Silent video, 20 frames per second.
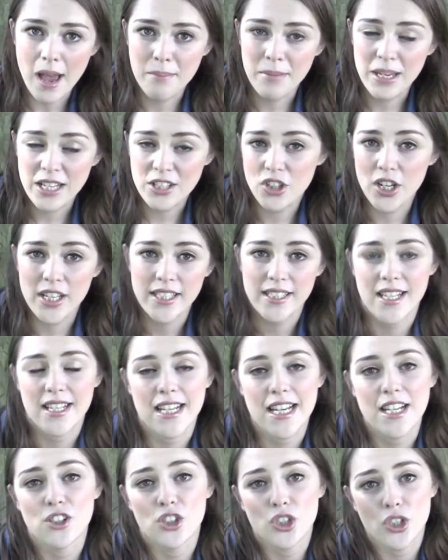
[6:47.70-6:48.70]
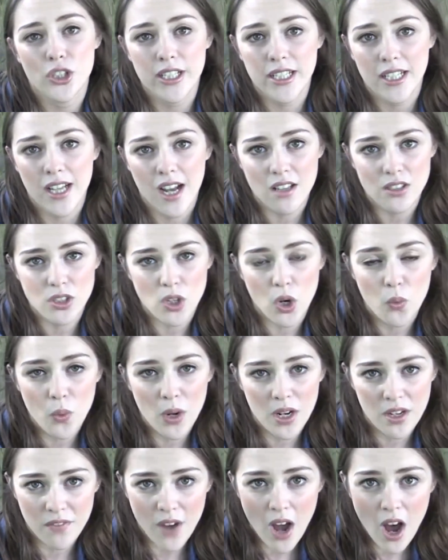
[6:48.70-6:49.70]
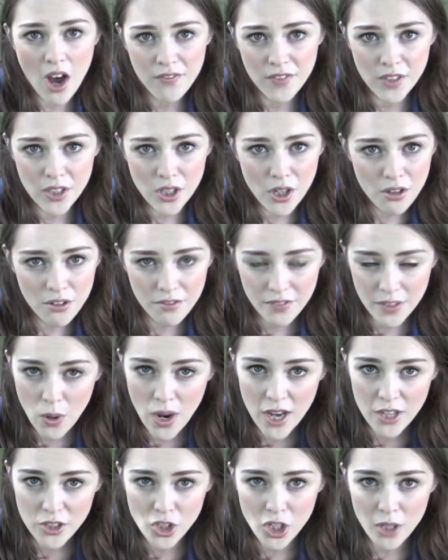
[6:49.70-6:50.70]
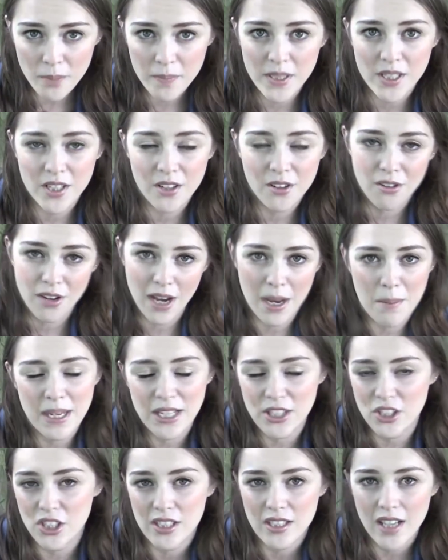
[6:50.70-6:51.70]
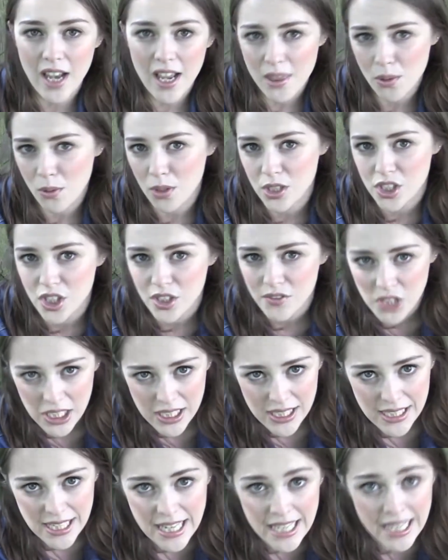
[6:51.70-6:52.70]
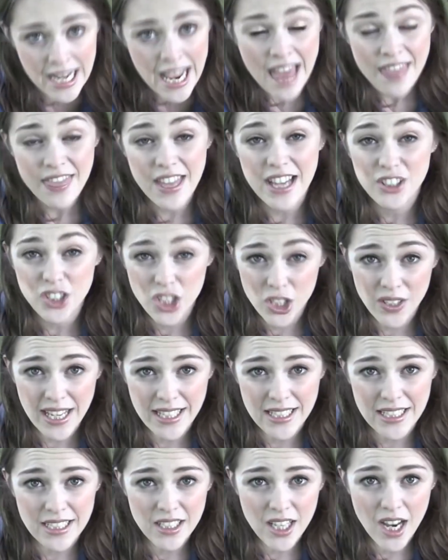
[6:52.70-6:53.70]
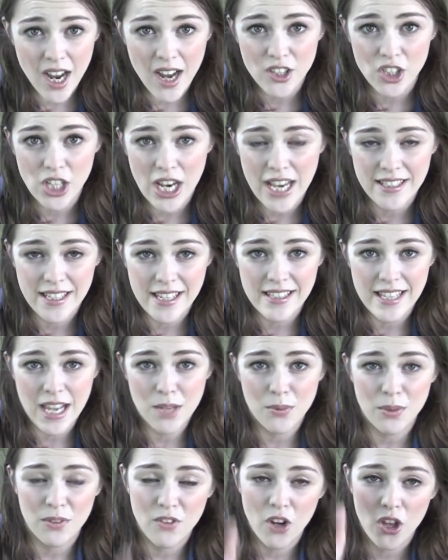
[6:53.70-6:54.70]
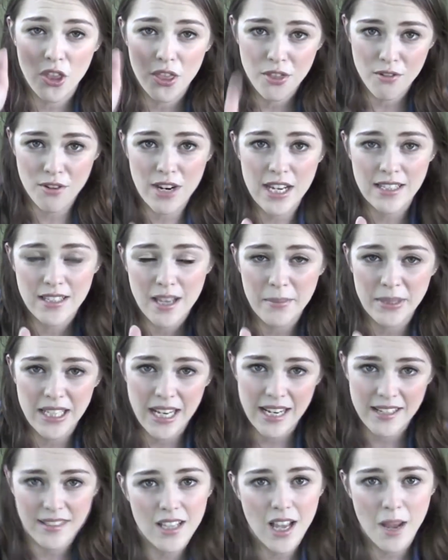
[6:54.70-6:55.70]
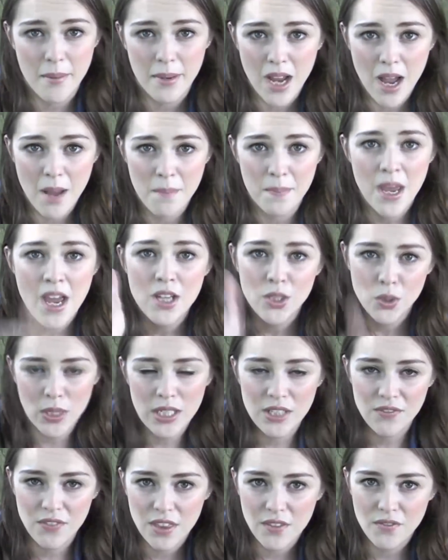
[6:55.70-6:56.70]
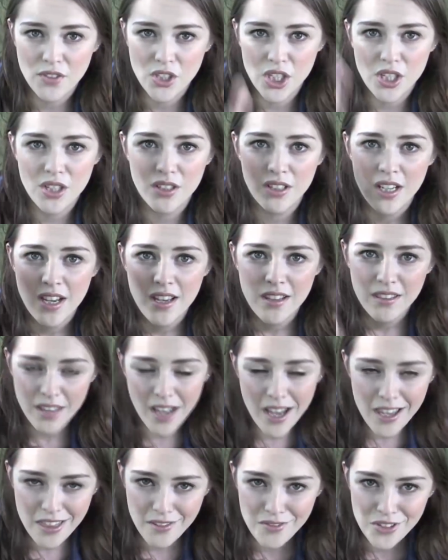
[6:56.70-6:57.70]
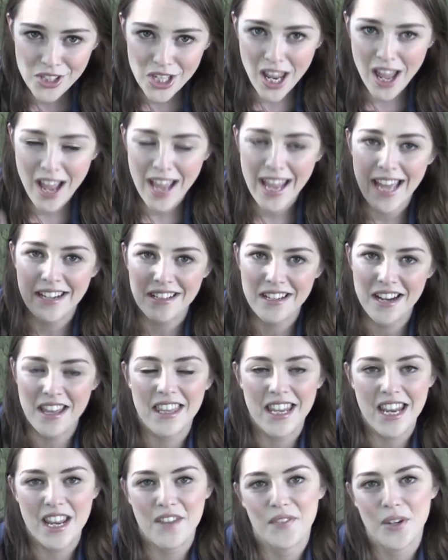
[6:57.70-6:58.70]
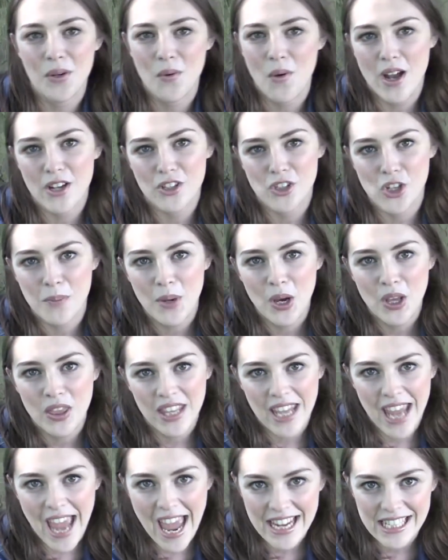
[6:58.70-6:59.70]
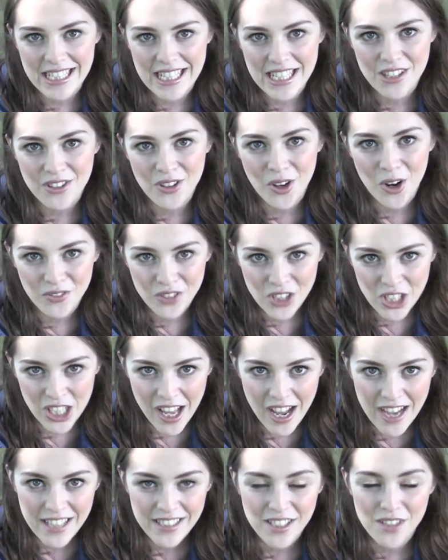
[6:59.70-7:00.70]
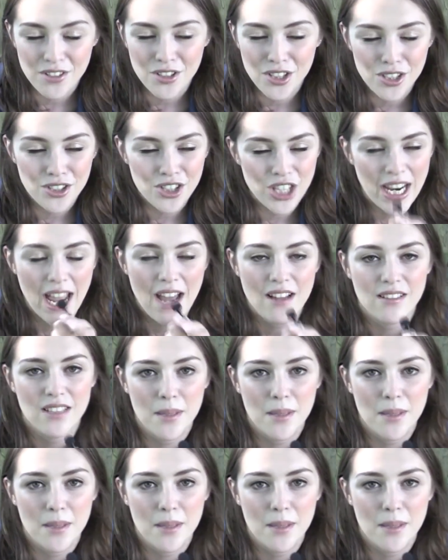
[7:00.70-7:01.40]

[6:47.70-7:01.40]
interested in joining us on one of our photography workshops to create pictures like the ones you've just seen, then do get in touch. As I said, we've got 3 summer dates coming up: 25th of June, 9th of July, and another evening workshop on the 18th of July. So do check out